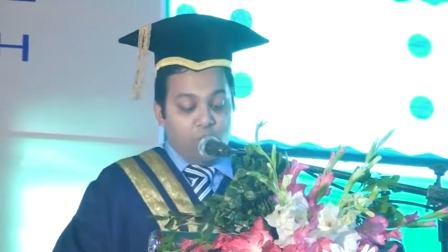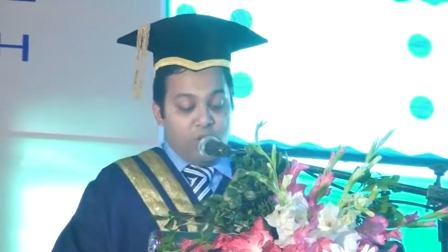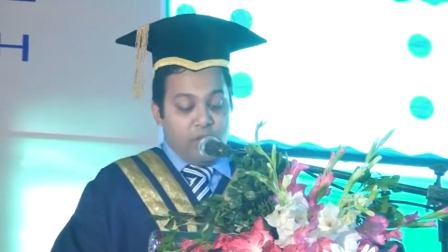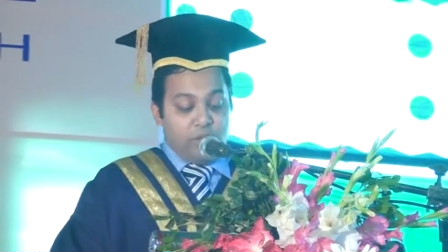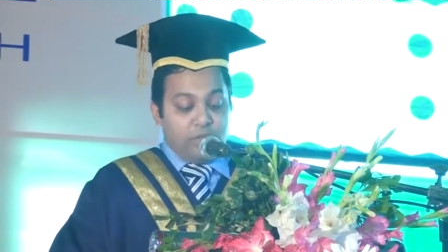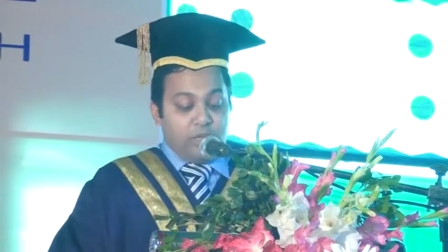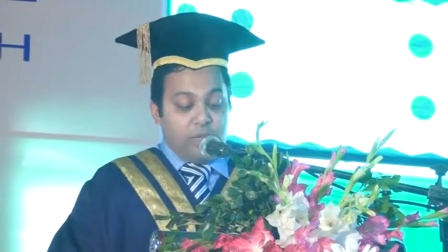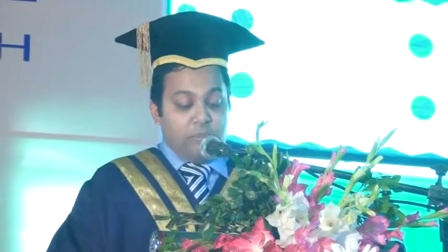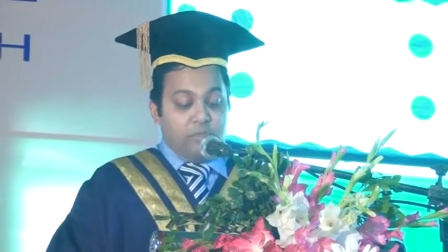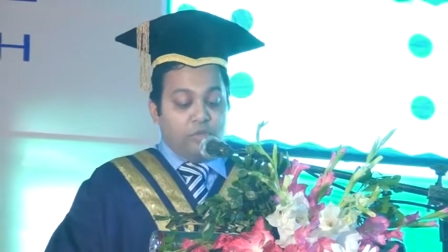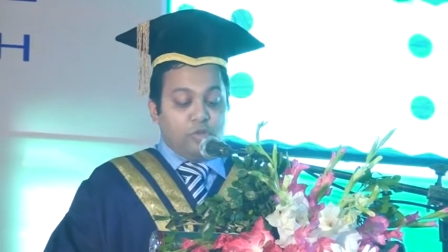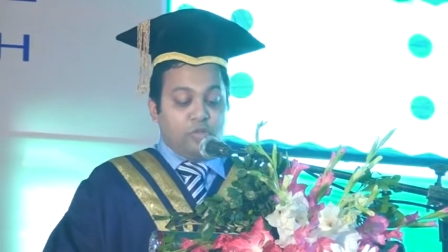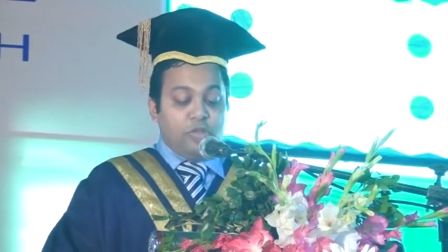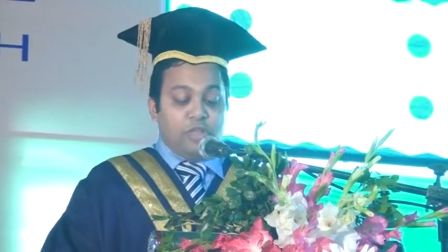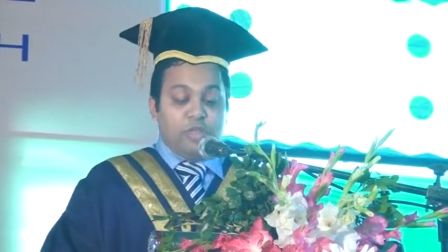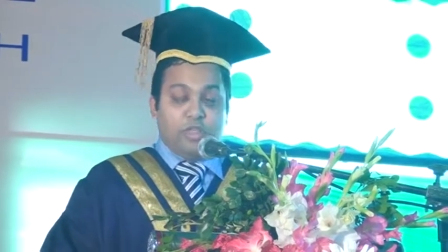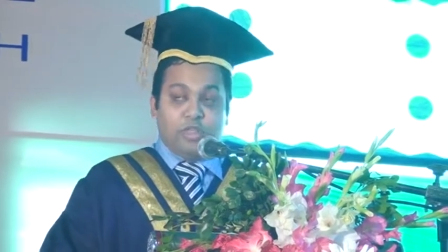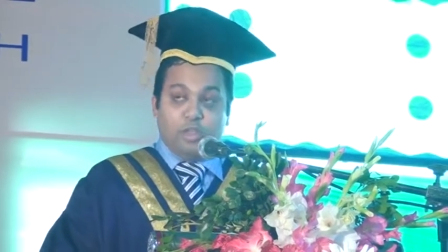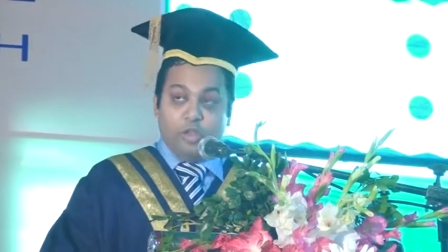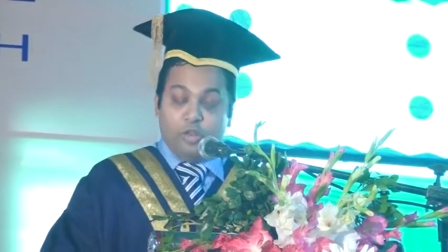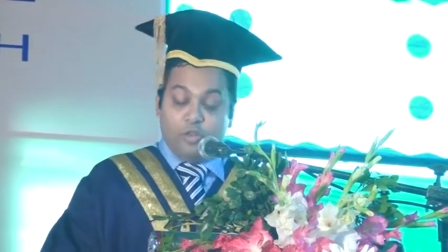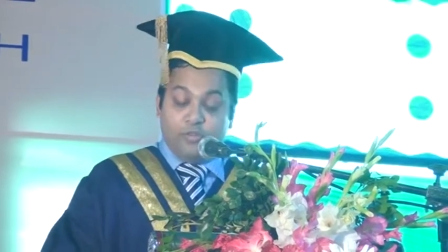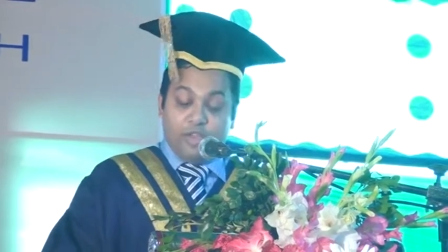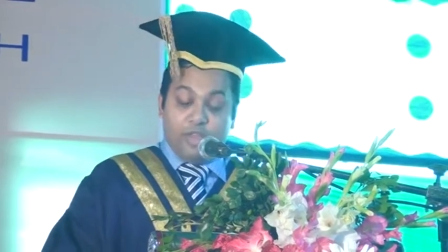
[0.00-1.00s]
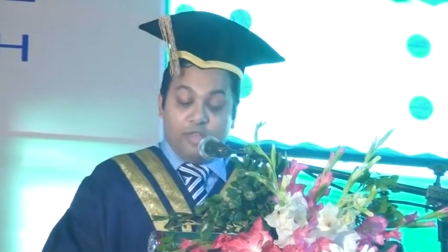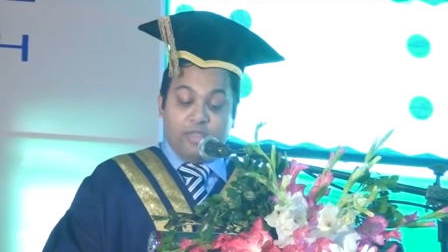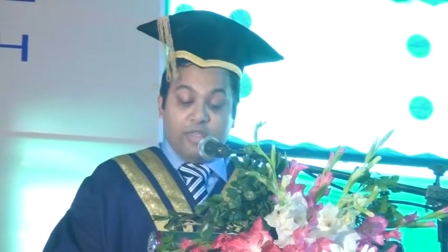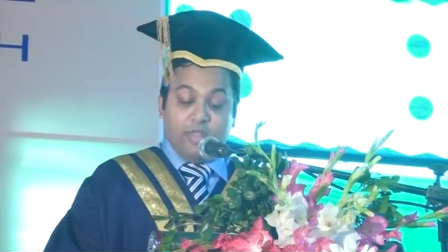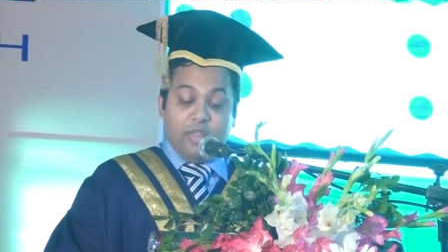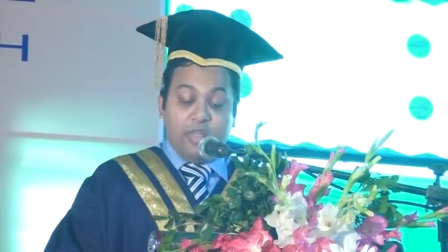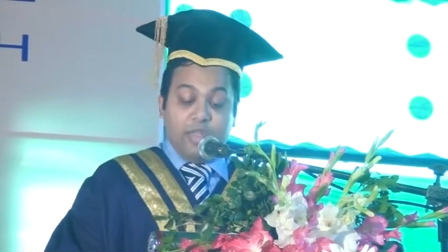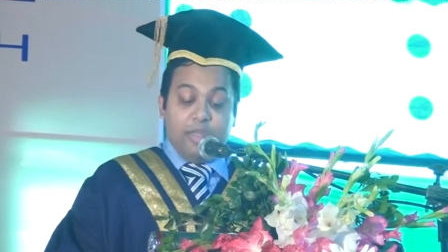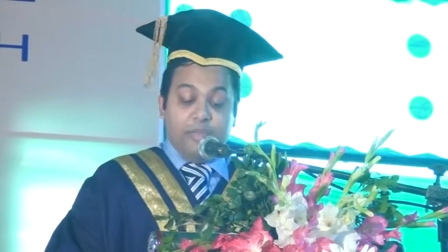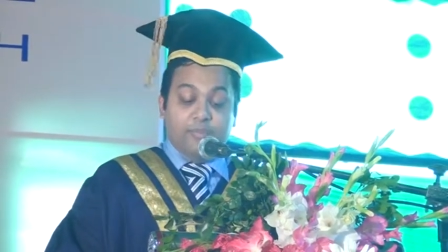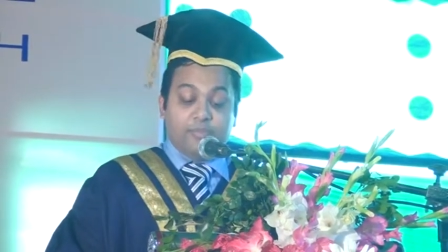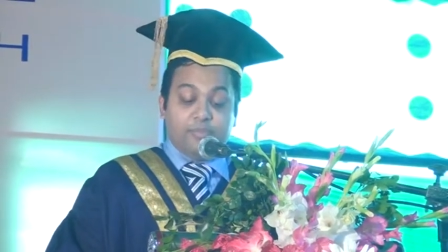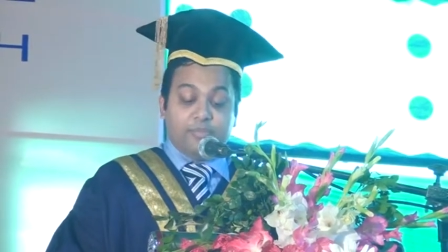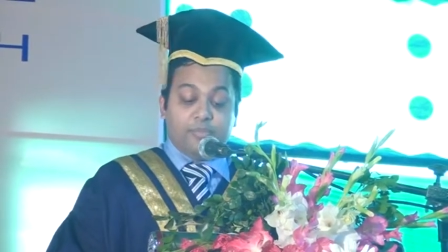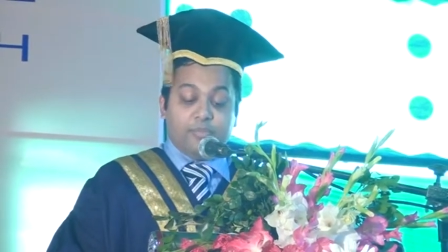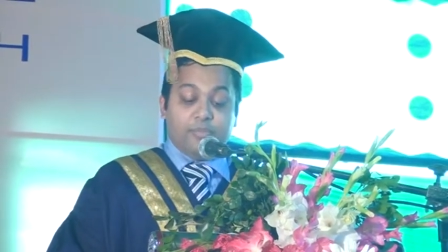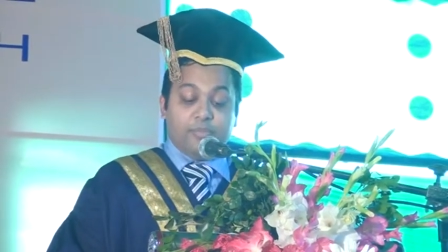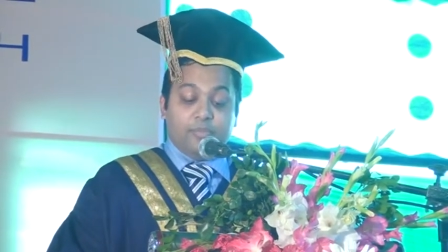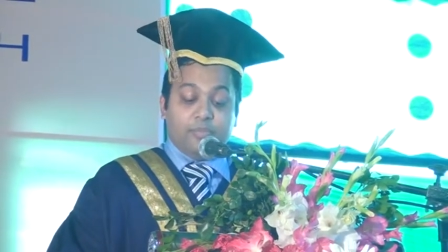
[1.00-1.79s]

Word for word: be welcome to this university.